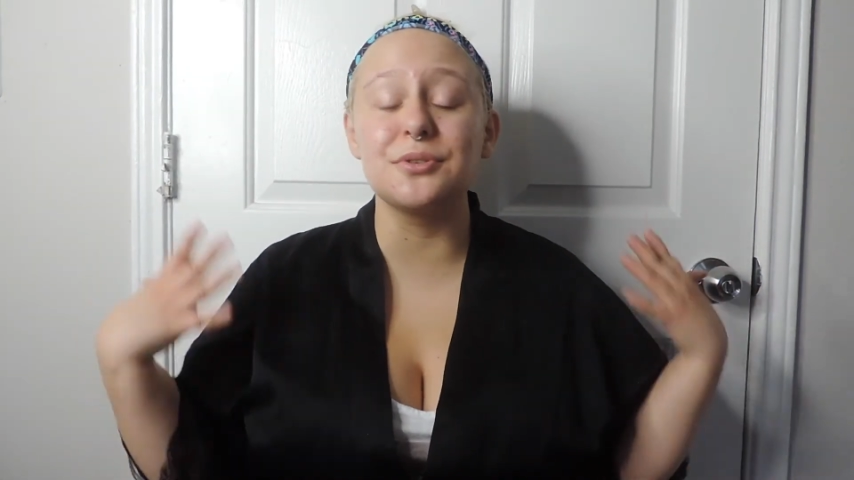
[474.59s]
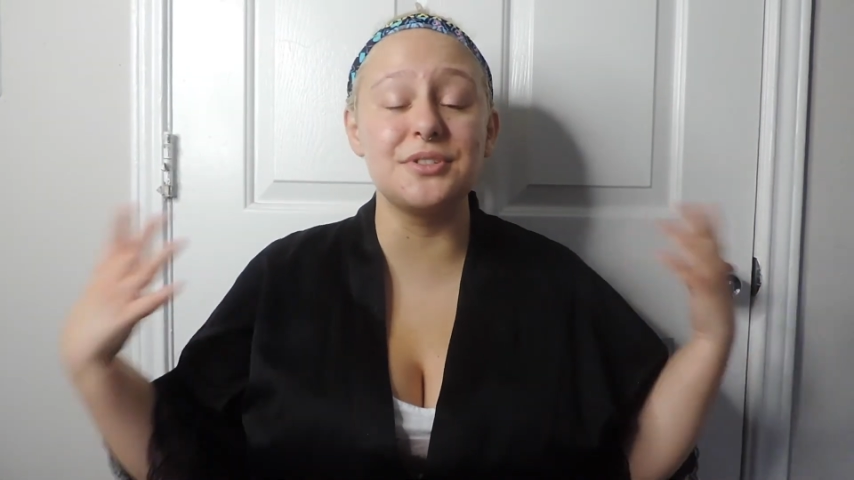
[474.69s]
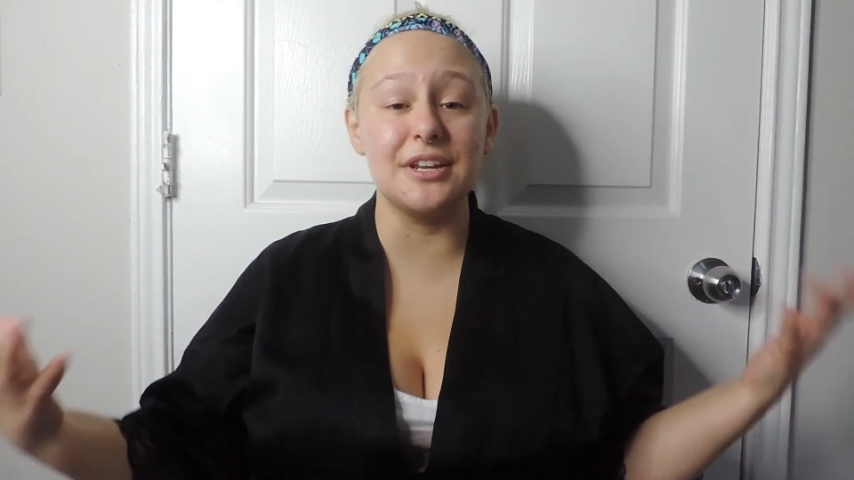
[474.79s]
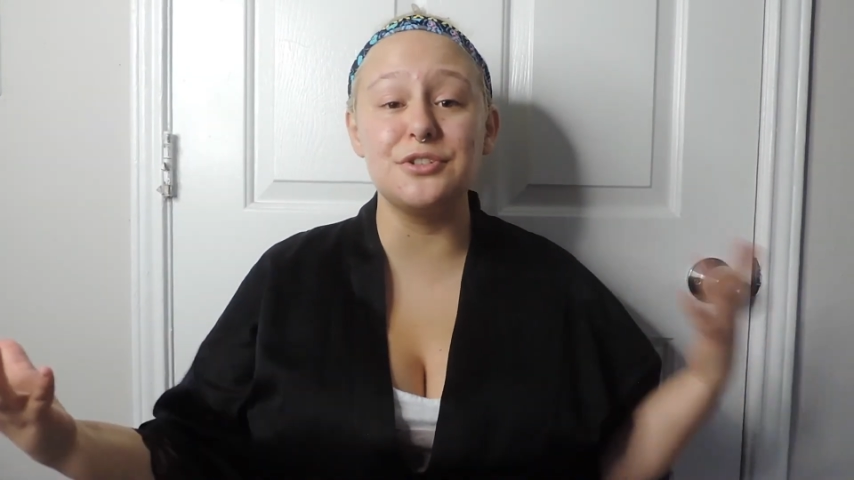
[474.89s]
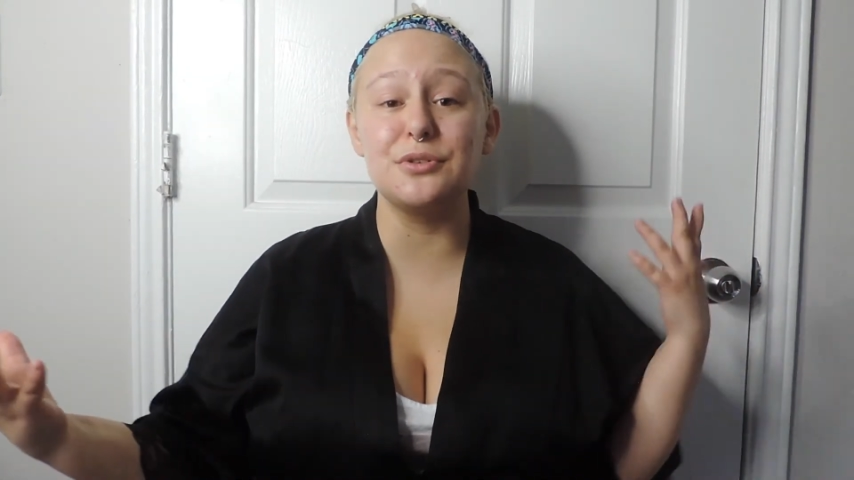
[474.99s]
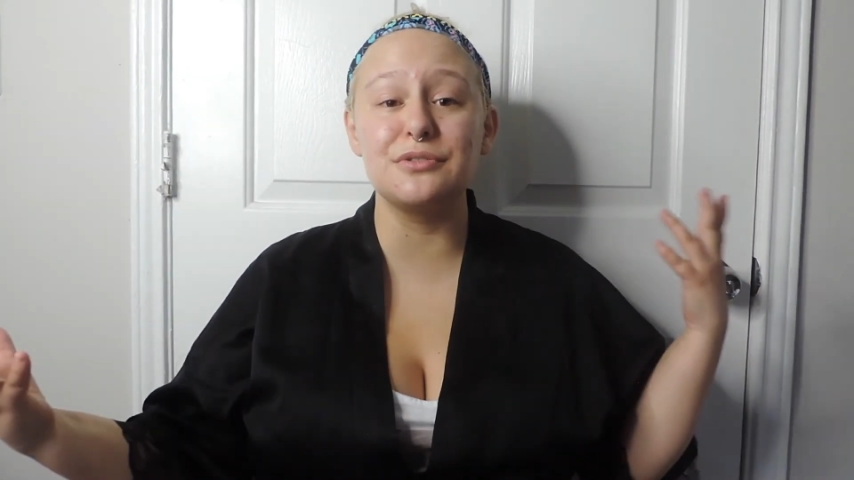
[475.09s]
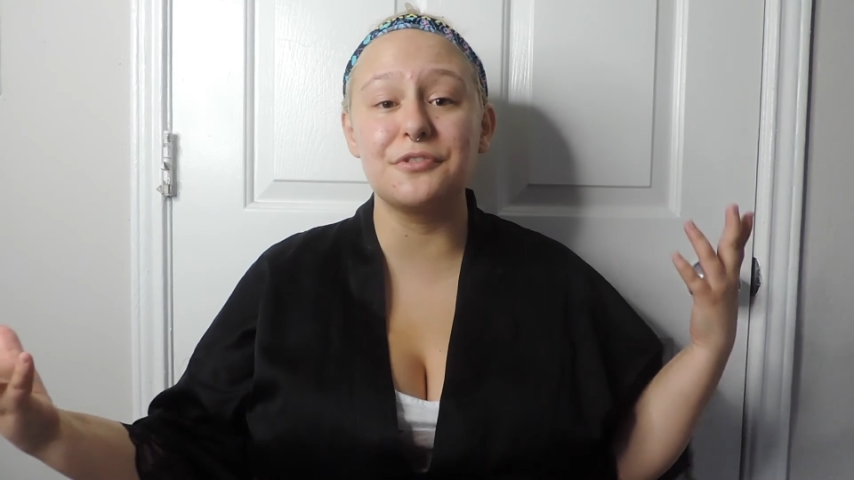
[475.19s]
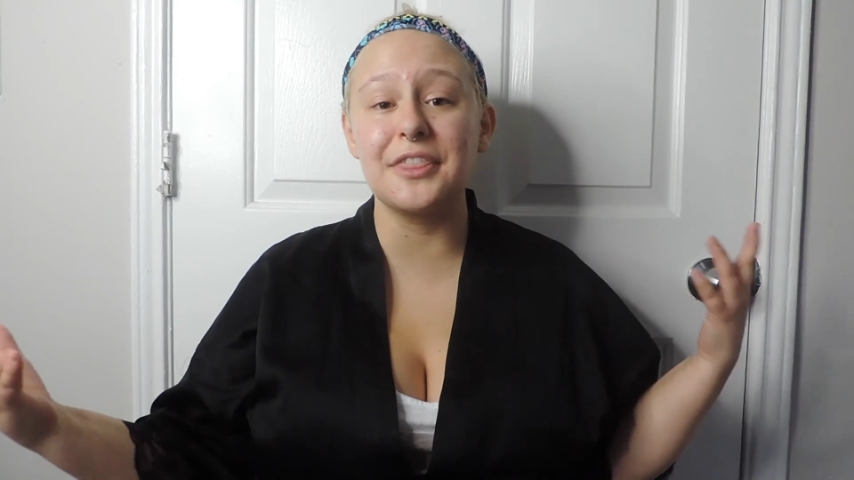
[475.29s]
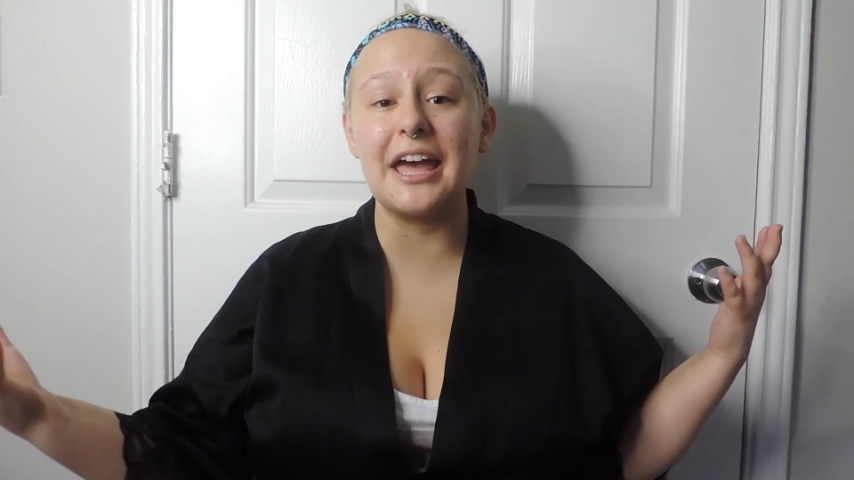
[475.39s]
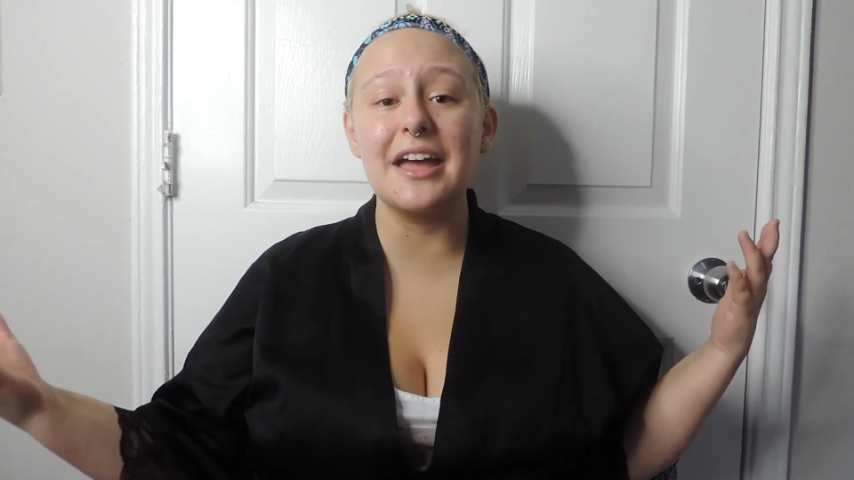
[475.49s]
so stay tuned
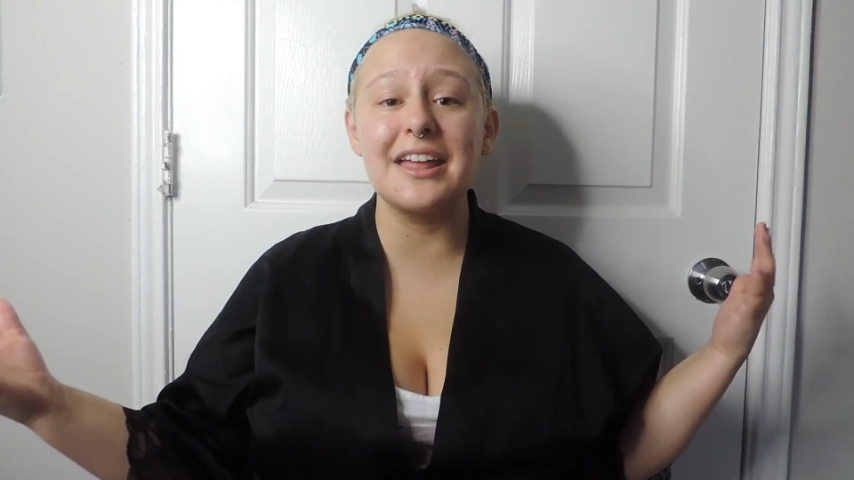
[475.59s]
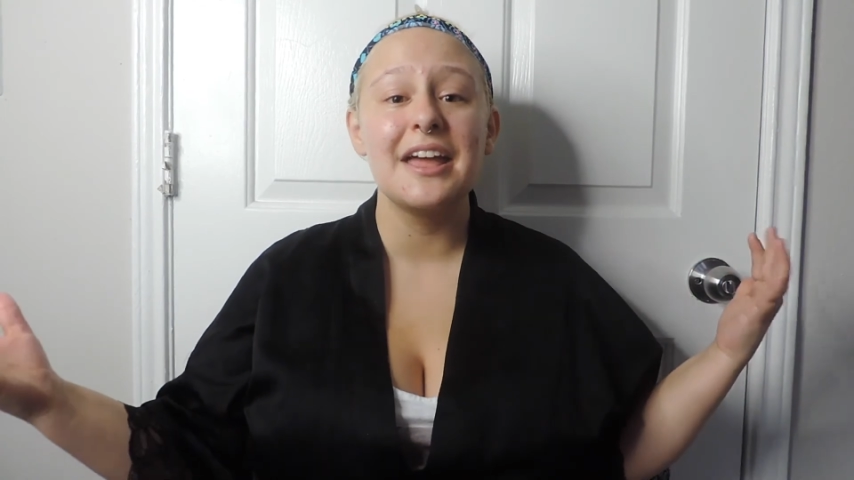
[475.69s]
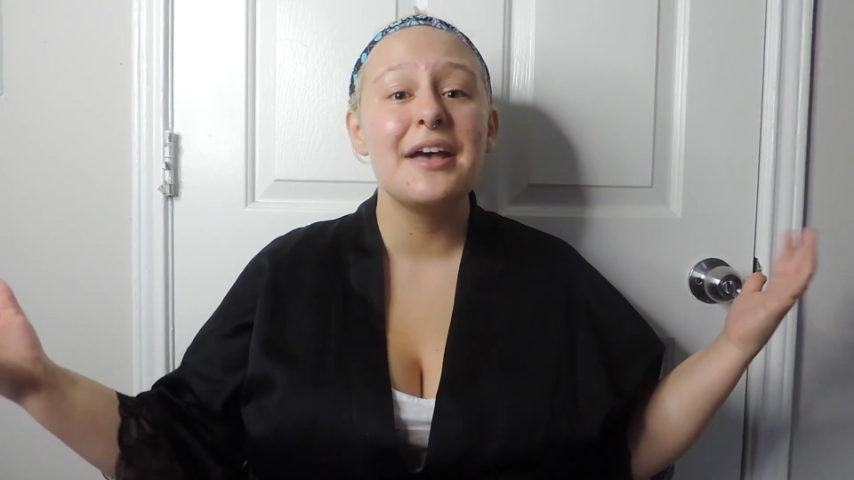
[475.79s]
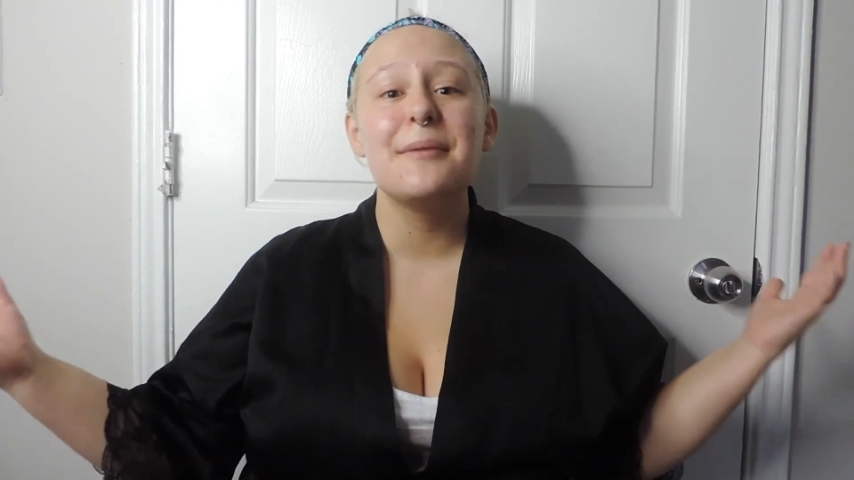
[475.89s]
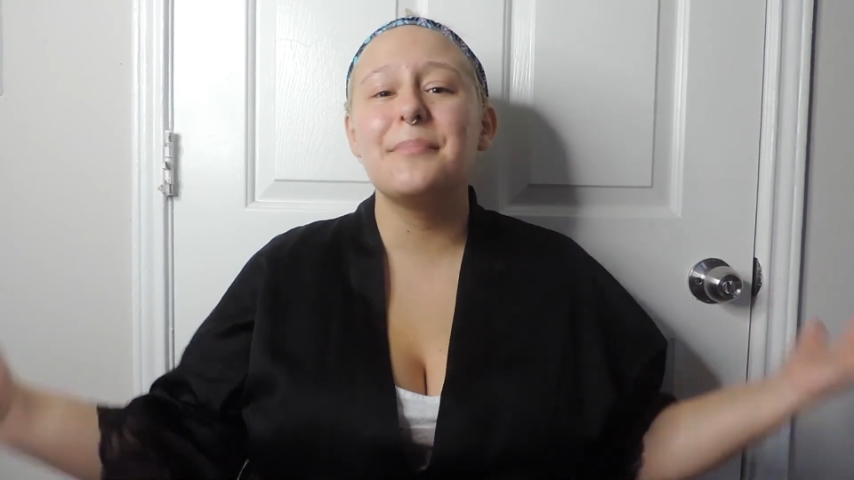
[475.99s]
for that.